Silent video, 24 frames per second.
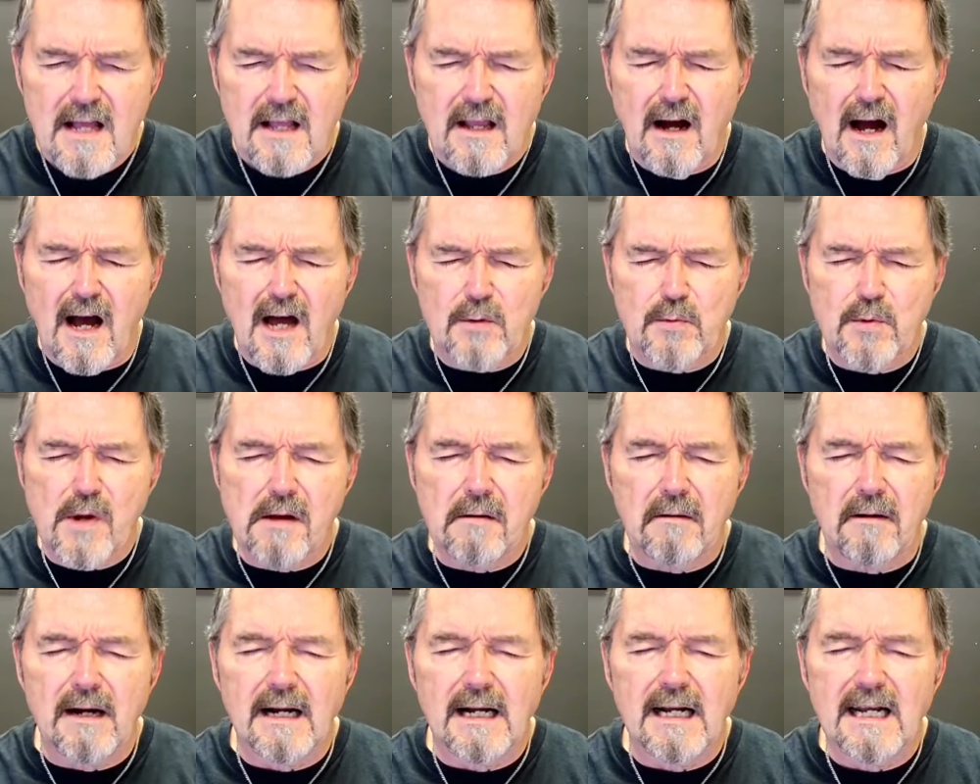God, we
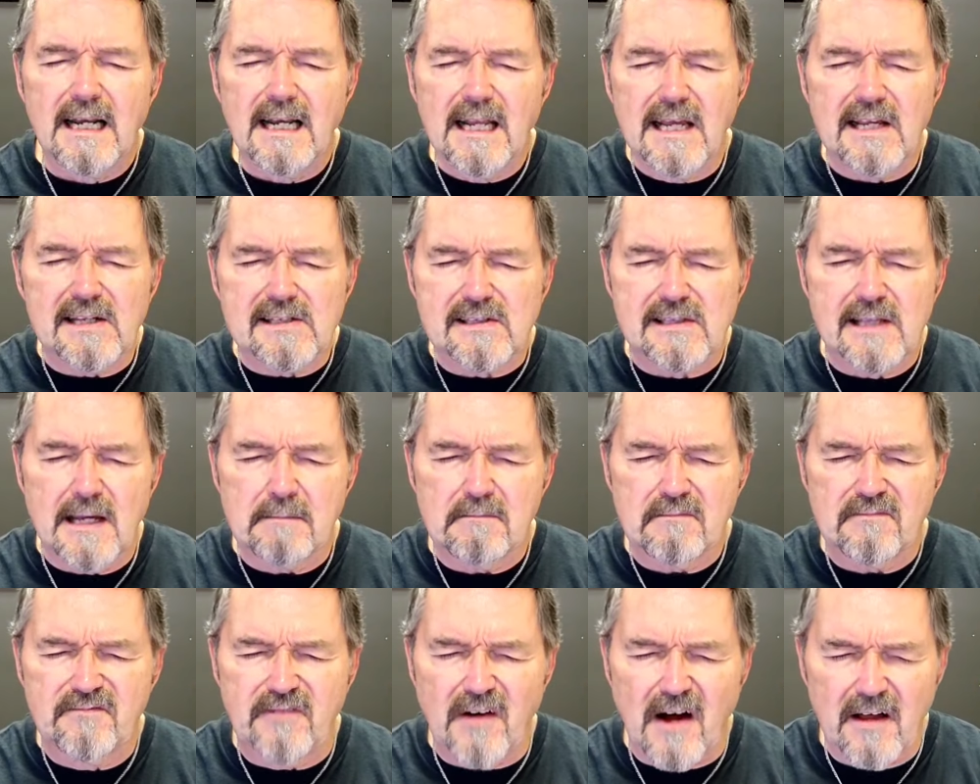release
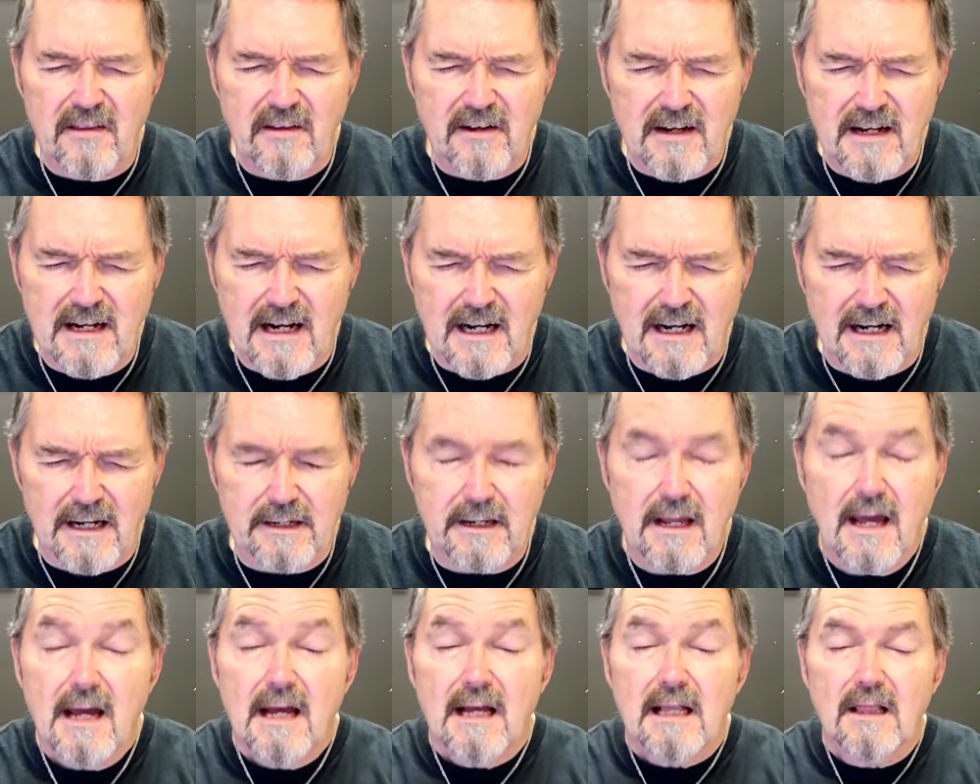them, Father God,